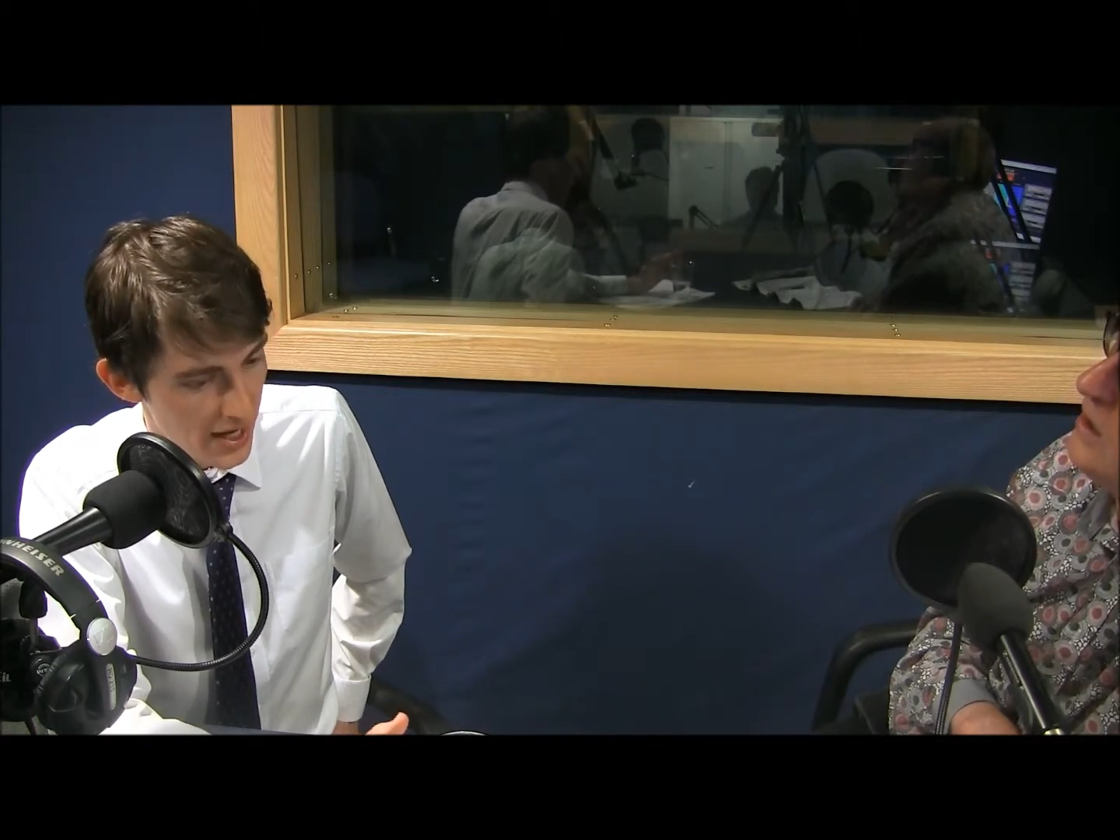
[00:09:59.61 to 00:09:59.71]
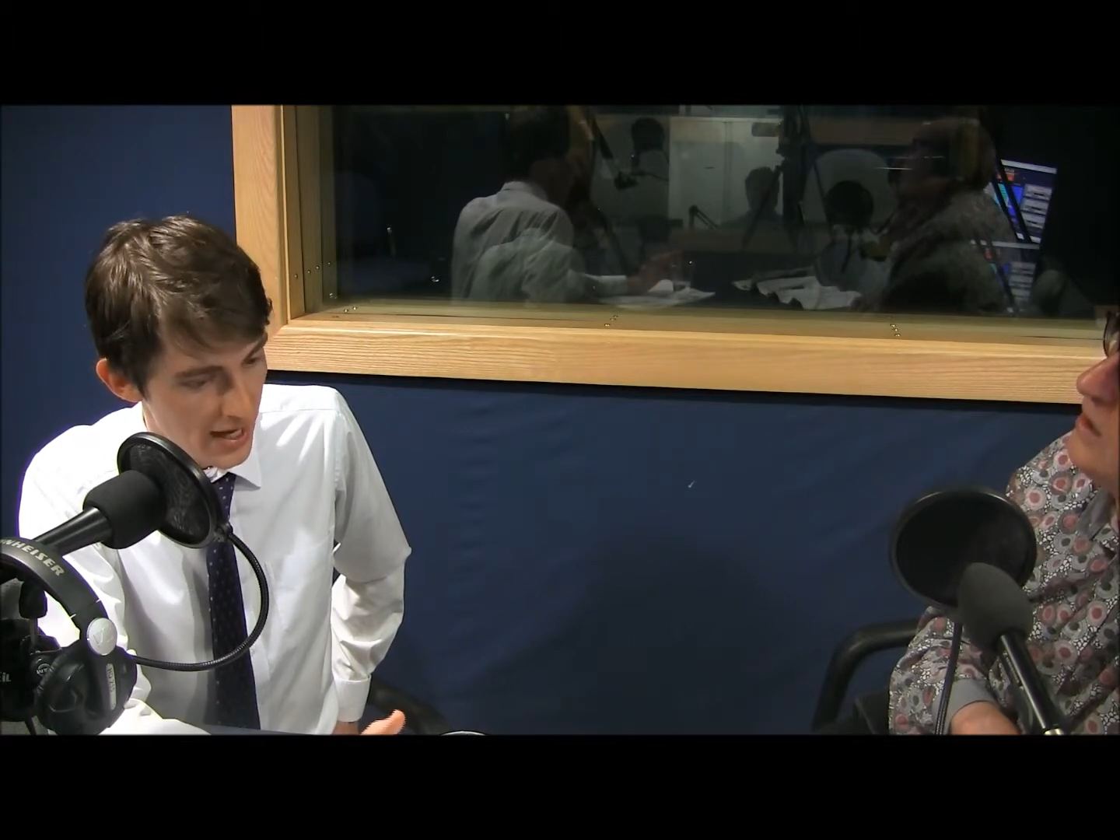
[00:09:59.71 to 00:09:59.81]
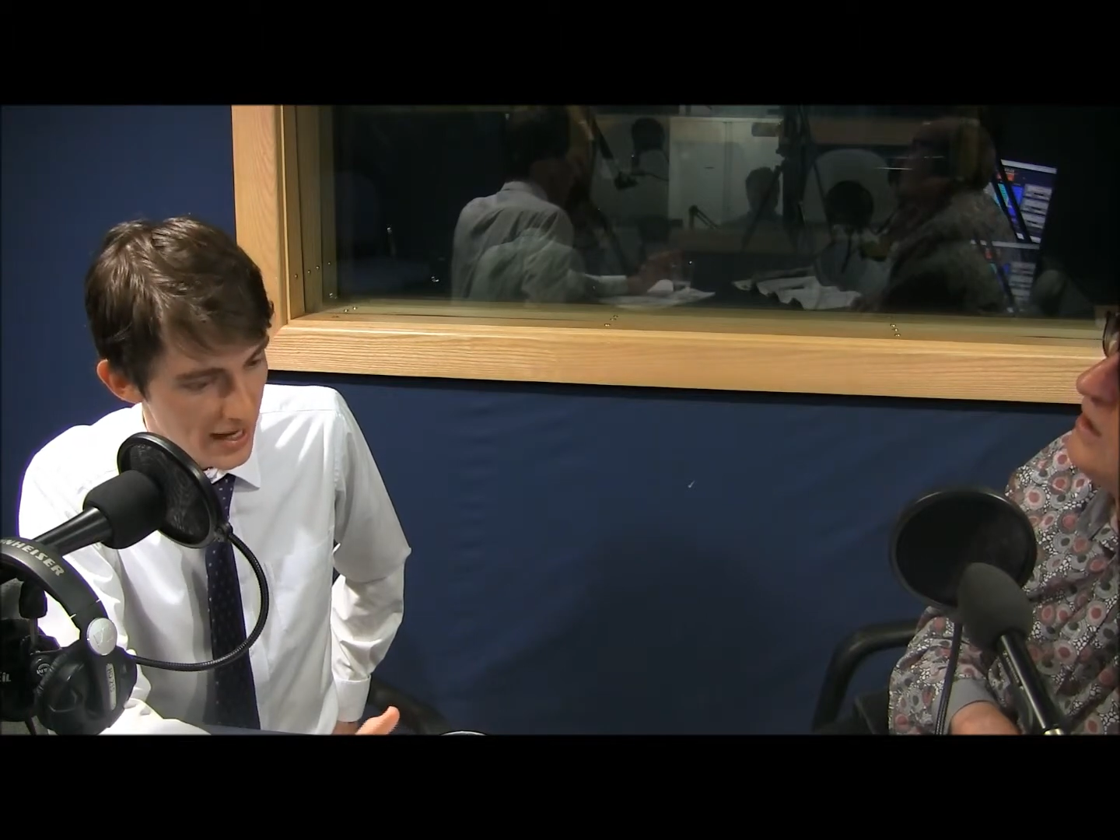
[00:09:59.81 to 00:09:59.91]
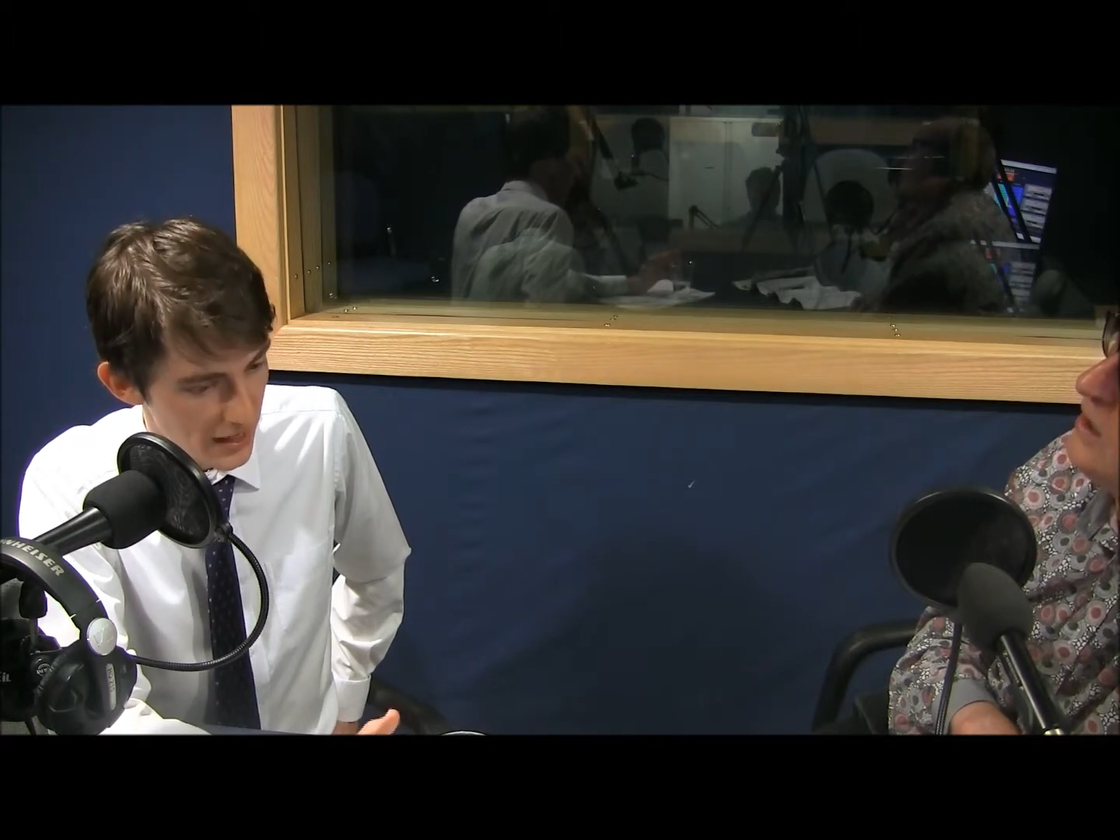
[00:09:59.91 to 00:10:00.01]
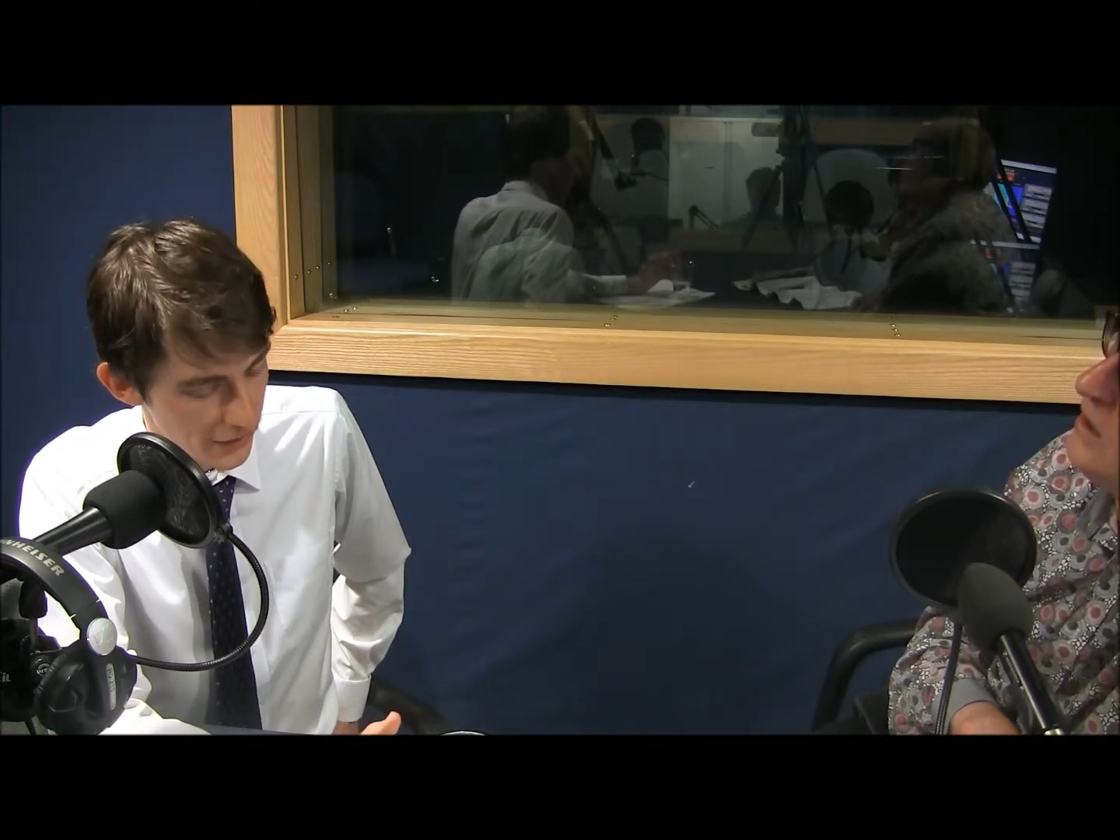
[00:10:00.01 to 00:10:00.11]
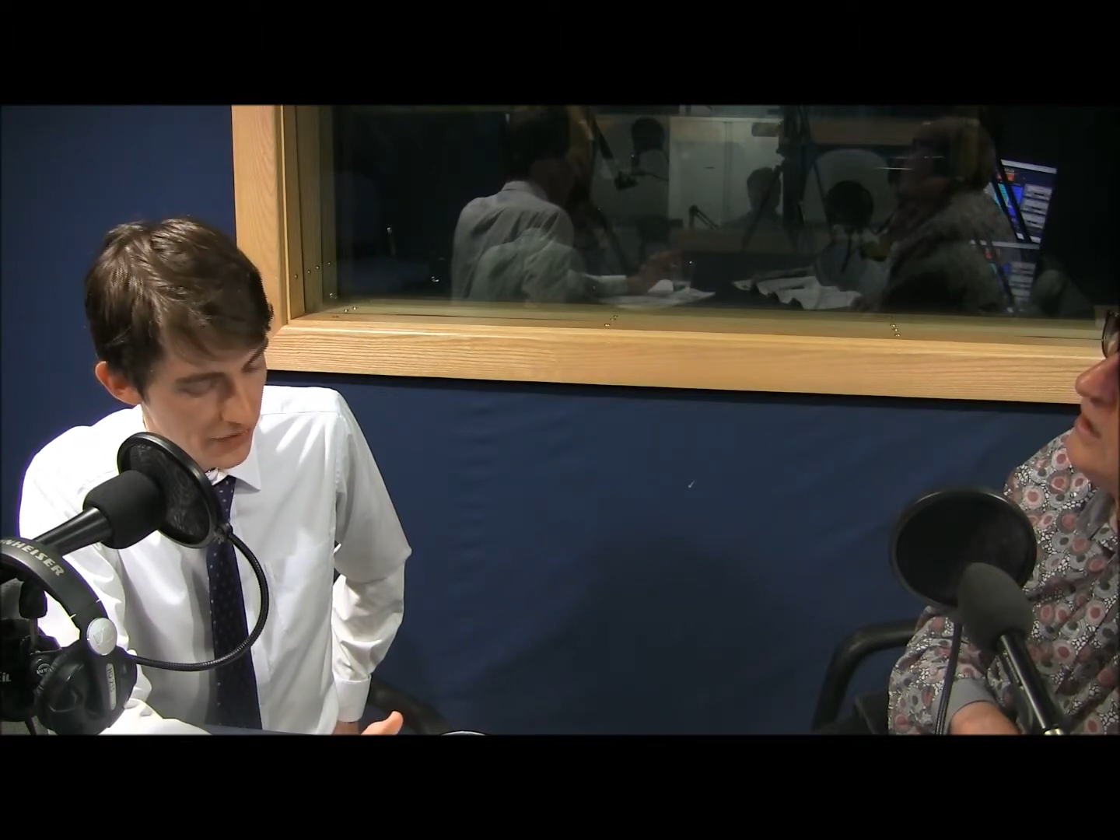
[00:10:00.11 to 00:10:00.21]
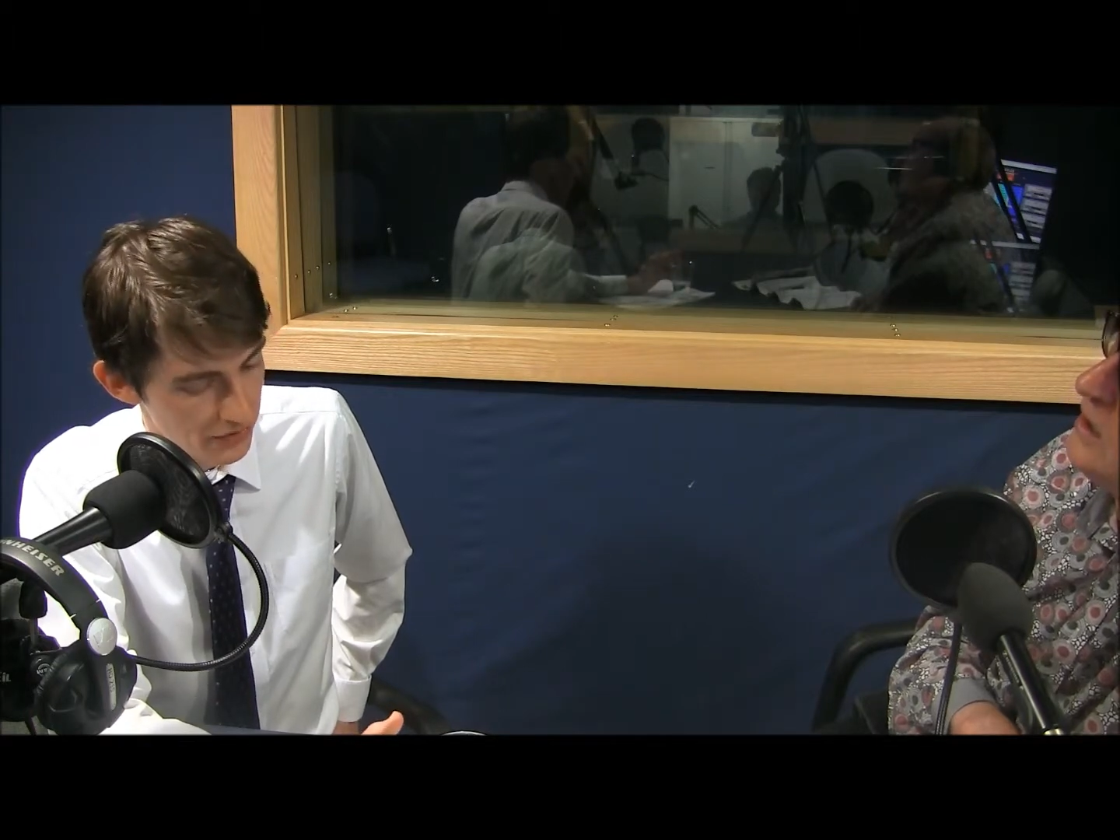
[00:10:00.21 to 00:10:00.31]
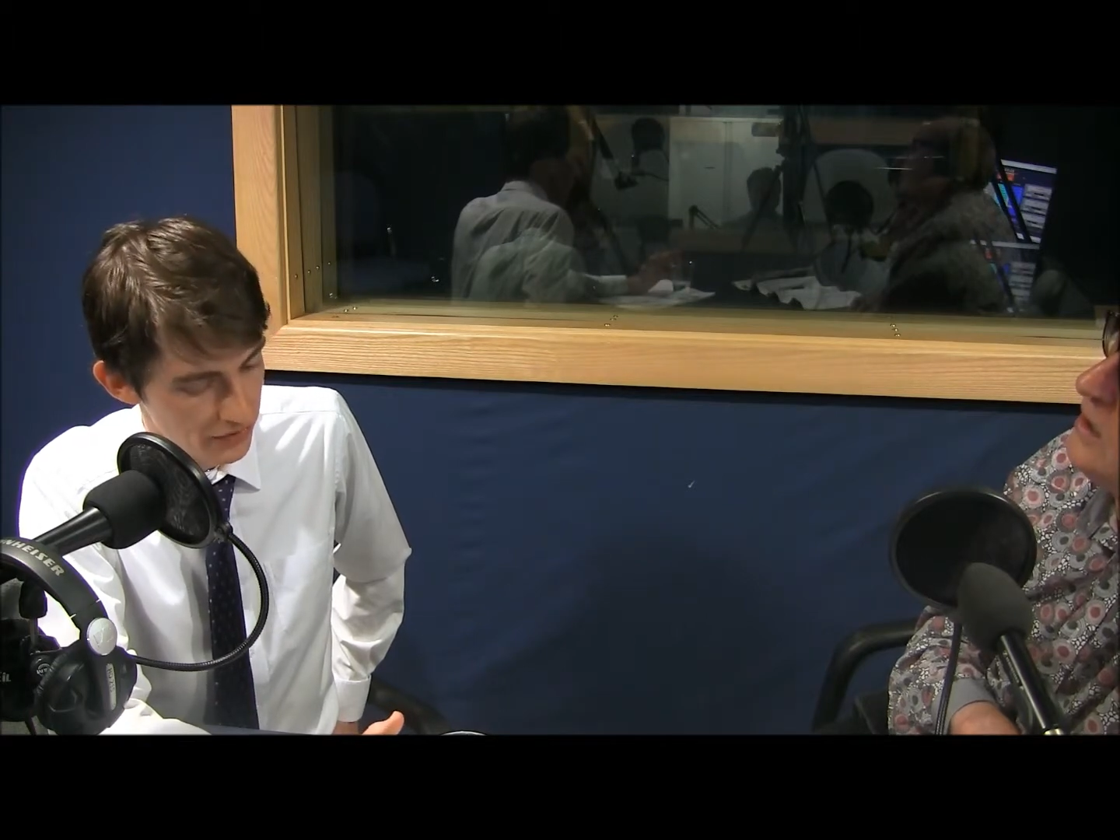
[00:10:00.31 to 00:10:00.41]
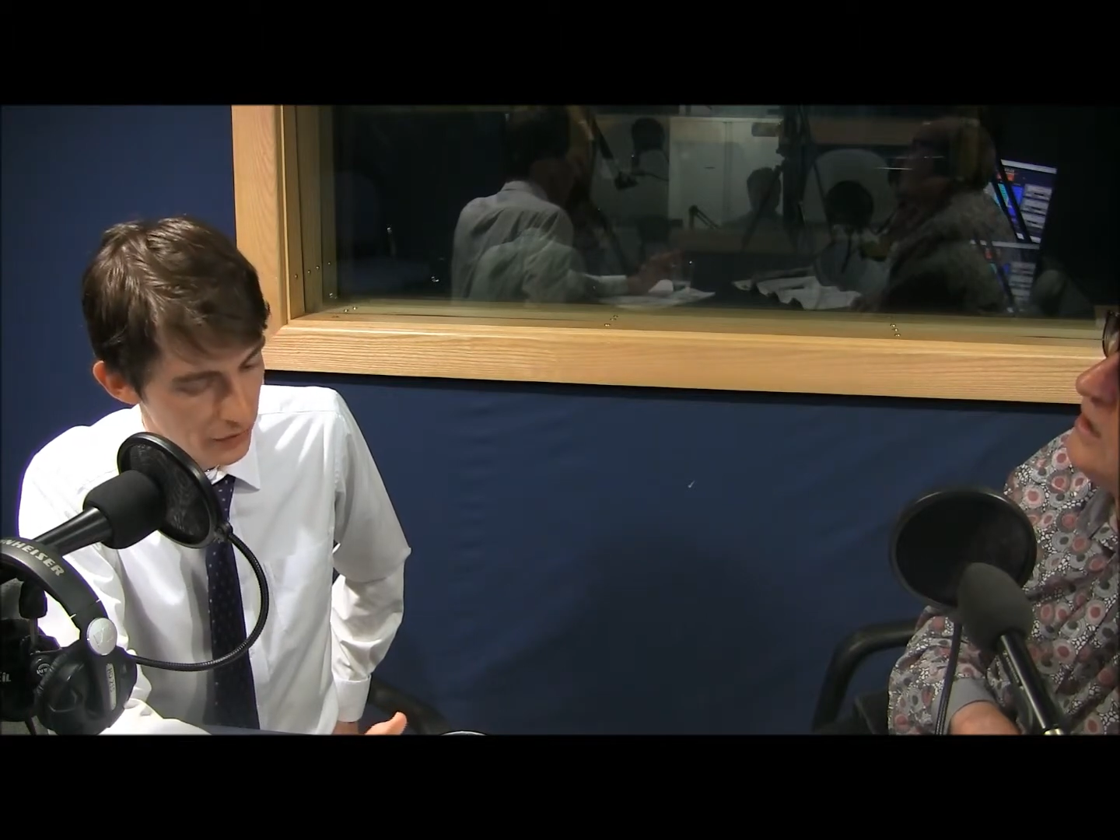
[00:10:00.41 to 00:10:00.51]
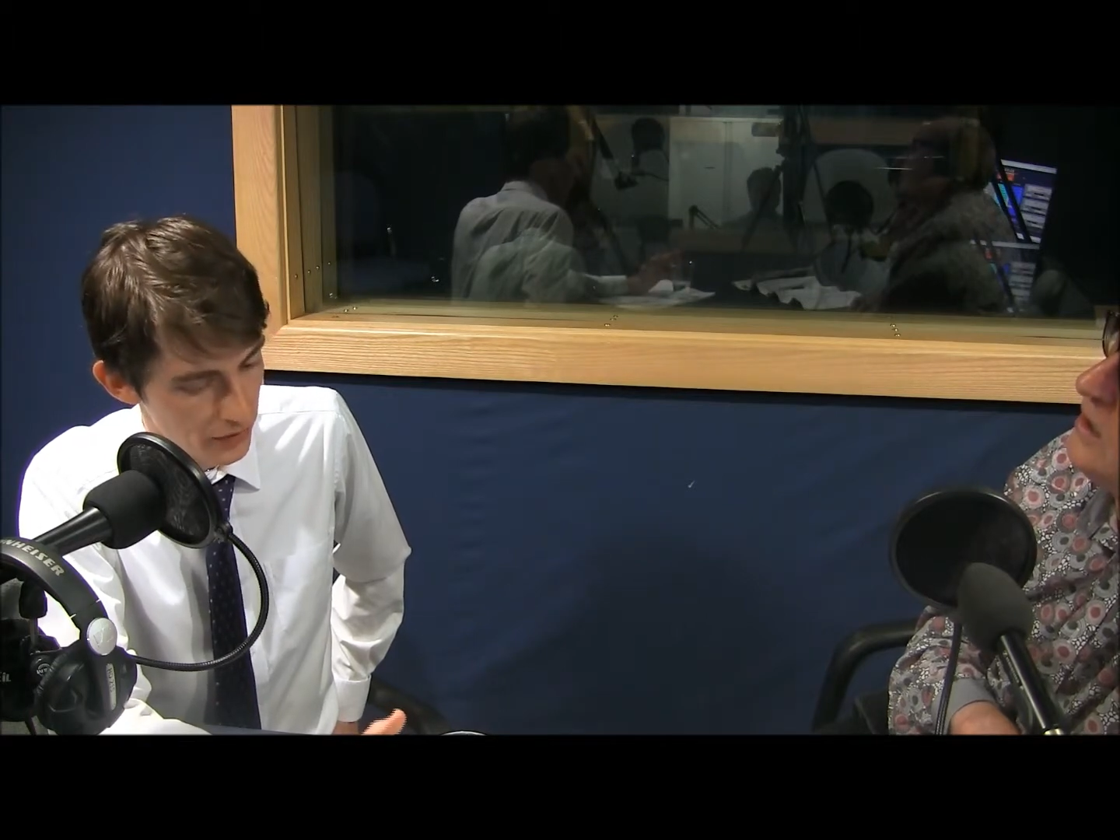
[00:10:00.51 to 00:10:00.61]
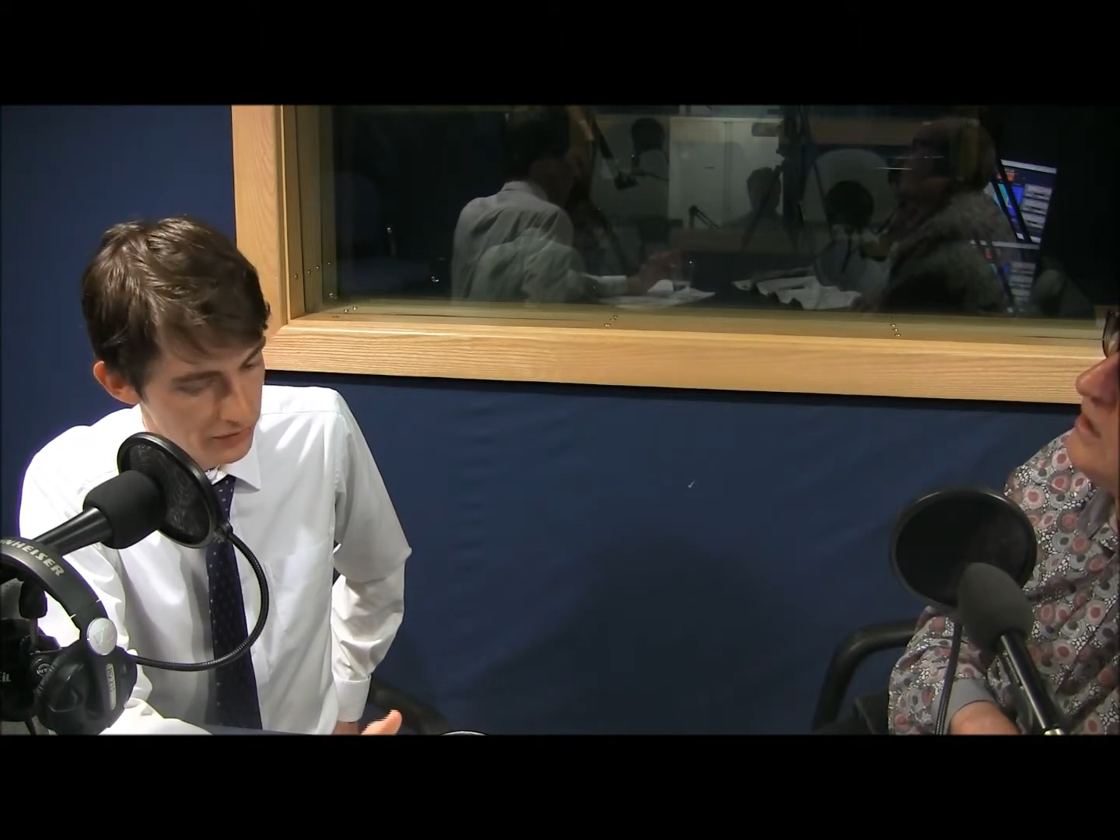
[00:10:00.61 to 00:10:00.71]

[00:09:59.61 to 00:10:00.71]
has the floor